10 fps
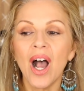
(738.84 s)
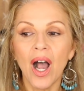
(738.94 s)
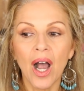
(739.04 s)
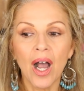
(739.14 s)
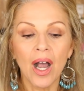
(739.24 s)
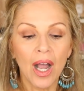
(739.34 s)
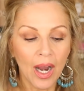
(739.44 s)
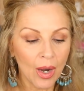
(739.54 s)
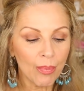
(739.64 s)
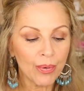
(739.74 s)

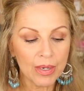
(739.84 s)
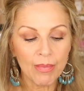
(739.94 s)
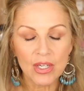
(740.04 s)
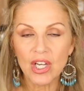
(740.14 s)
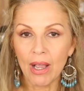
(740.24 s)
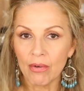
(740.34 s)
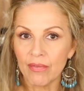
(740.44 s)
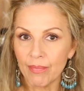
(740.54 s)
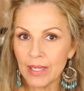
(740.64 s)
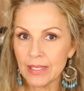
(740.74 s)
are pretty much out
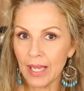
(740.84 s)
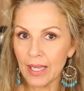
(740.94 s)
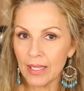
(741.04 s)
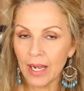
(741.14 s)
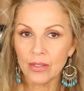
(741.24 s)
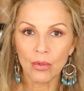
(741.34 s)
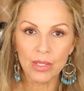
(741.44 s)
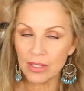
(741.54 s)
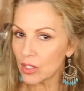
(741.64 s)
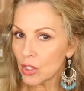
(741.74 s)
of my diet. I
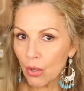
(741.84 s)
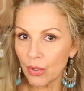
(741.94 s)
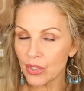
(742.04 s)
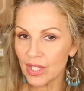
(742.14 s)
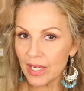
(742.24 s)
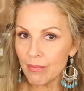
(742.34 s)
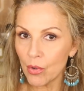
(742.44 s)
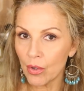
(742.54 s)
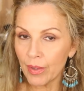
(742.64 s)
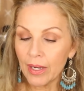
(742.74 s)
don't eat the yogurts
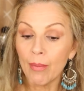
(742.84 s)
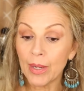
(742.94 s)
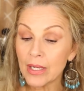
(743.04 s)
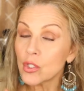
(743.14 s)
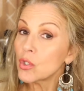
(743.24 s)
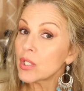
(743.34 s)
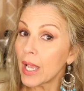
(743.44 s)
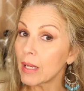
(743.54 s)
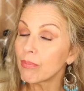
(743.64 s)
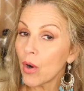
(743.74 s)
anymore right now, but I do
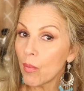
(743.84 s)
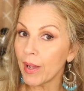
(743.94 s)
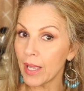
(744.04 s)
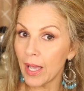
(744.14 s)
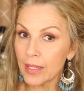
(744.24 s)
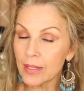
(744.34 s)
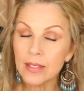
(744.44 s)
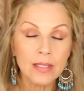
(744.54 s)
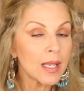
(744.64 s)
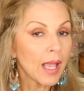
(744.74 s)
take
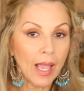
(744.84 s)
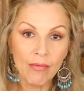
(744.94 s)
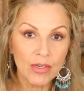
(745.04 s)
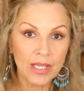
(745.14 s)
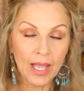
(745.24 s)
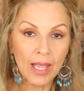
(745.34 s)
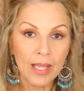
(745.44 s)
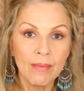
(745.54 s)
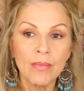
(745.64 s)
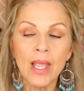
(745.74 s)
probiotics every
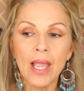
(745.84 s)
day.